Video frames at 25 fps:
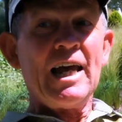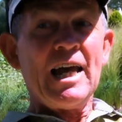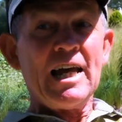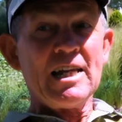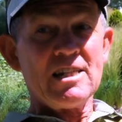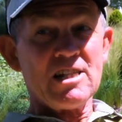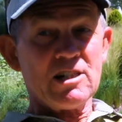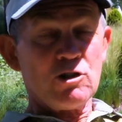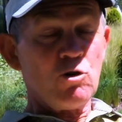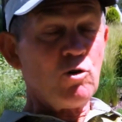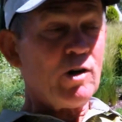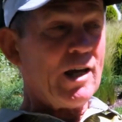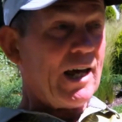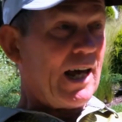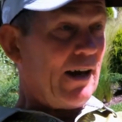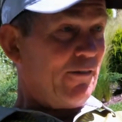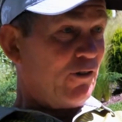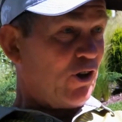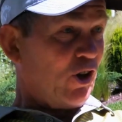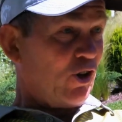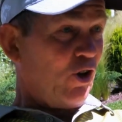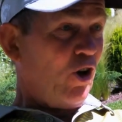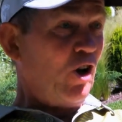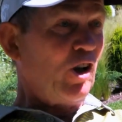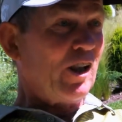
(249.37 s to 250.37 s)
He says, okay, I've
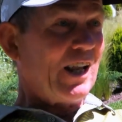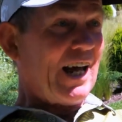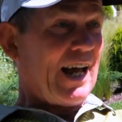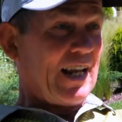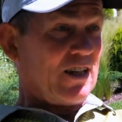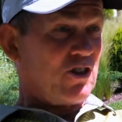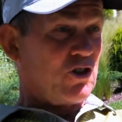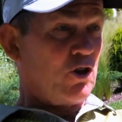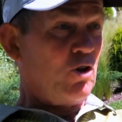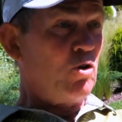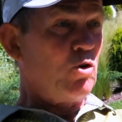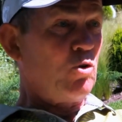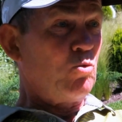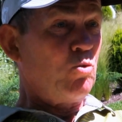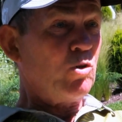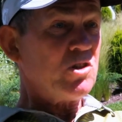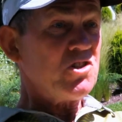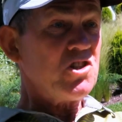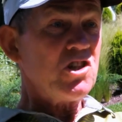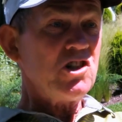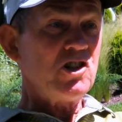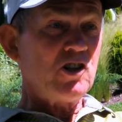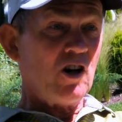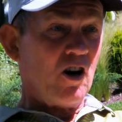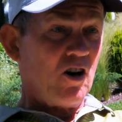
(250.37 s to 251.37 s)
got all that too.
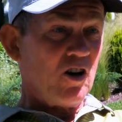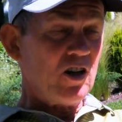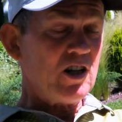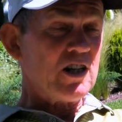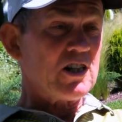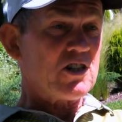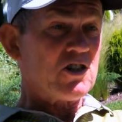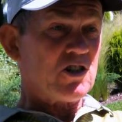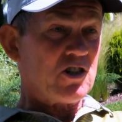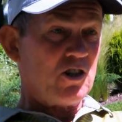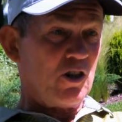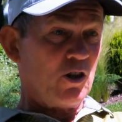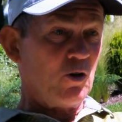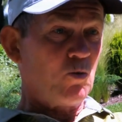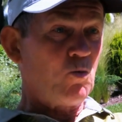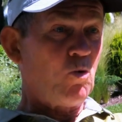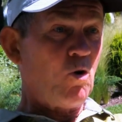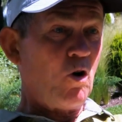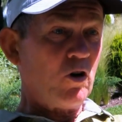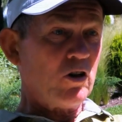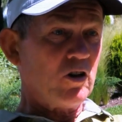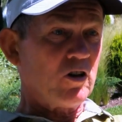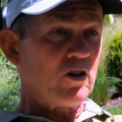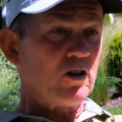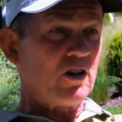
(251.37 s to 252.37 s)
What's the yardage to the
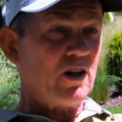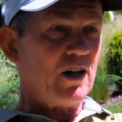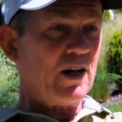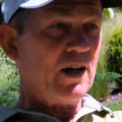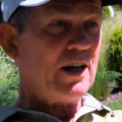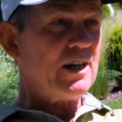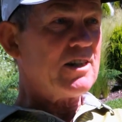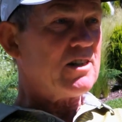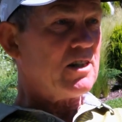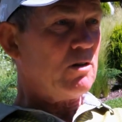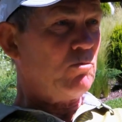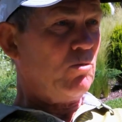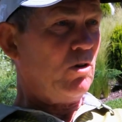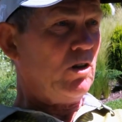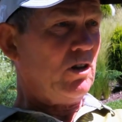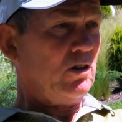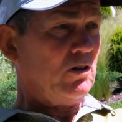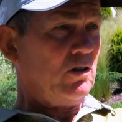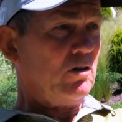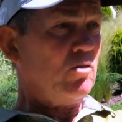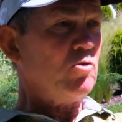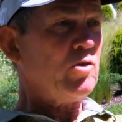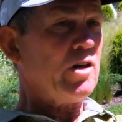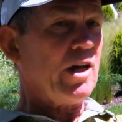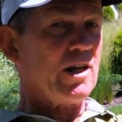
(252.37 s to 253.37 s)
water? I said, well,
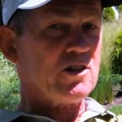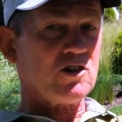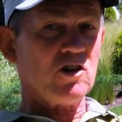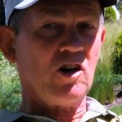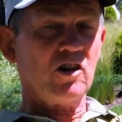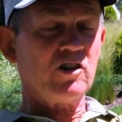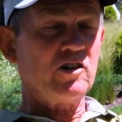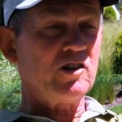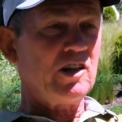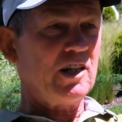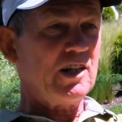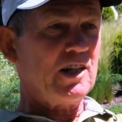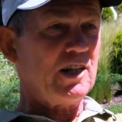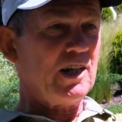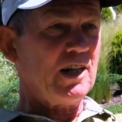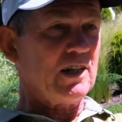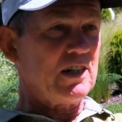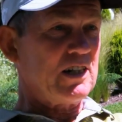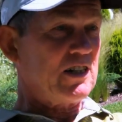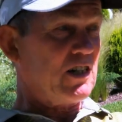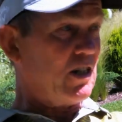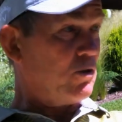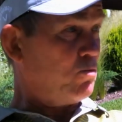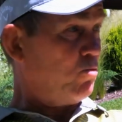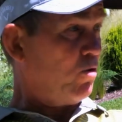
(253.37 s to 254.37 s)
okay, it's 188.
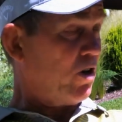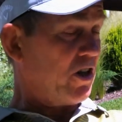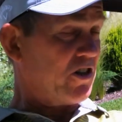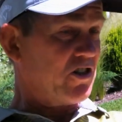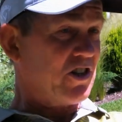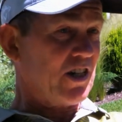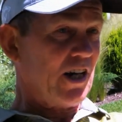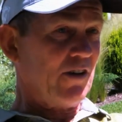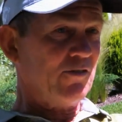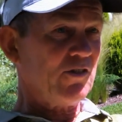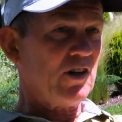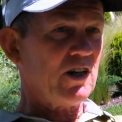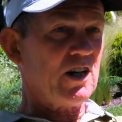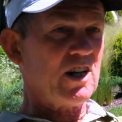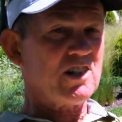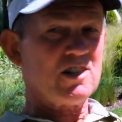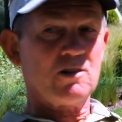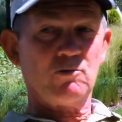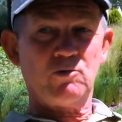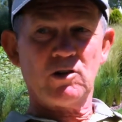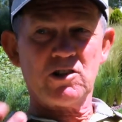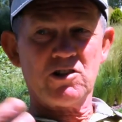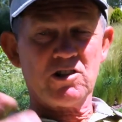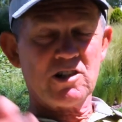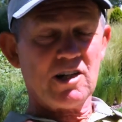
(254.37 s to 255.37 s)
He says, what, seven? And I
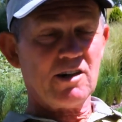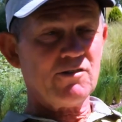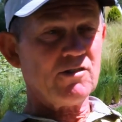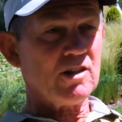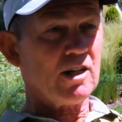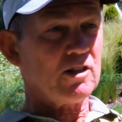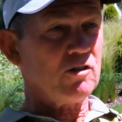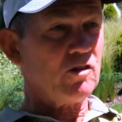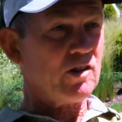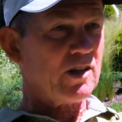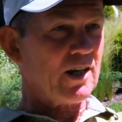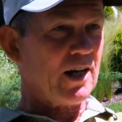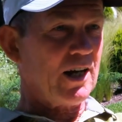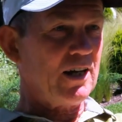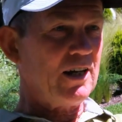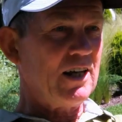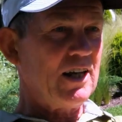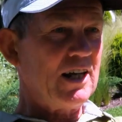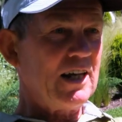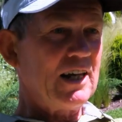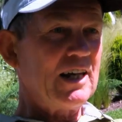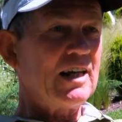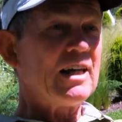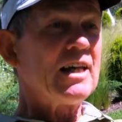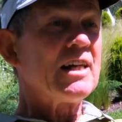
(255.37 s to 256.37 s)
said, well, seven, and okay.
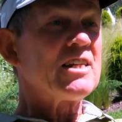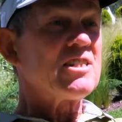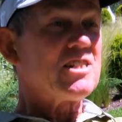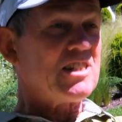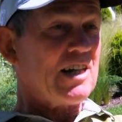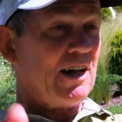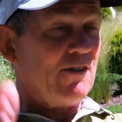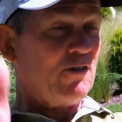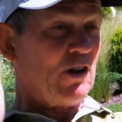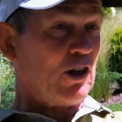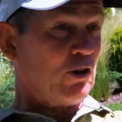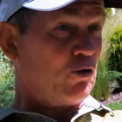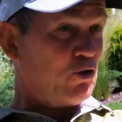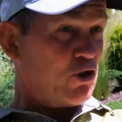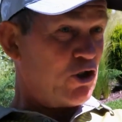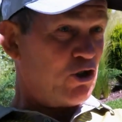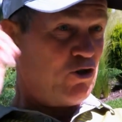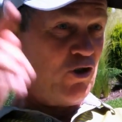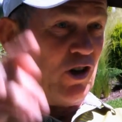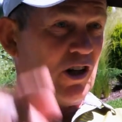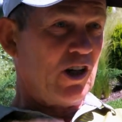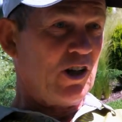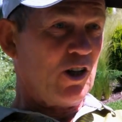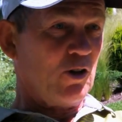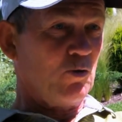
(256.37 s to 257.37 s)
Seven, I goes
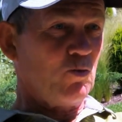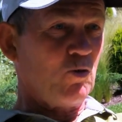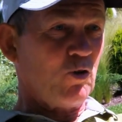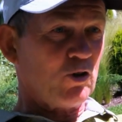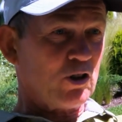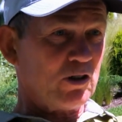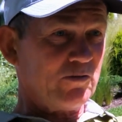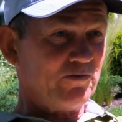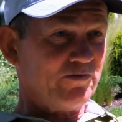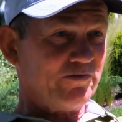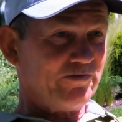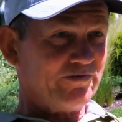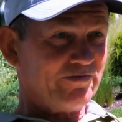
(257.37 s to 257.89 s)
straight into the water.